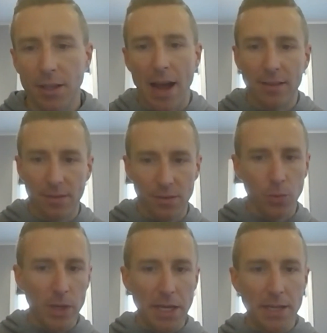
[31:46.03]
out of the
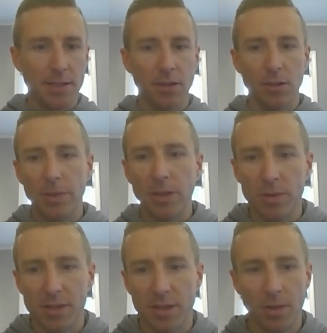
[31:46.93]
weeds a little bit
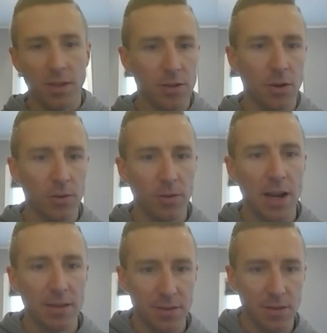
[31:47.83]
with some of the
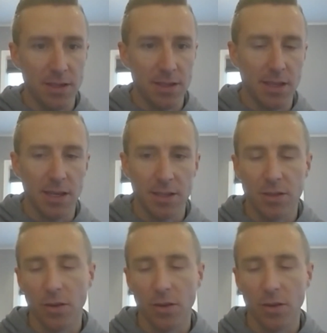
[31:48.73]
turnarounds on these things.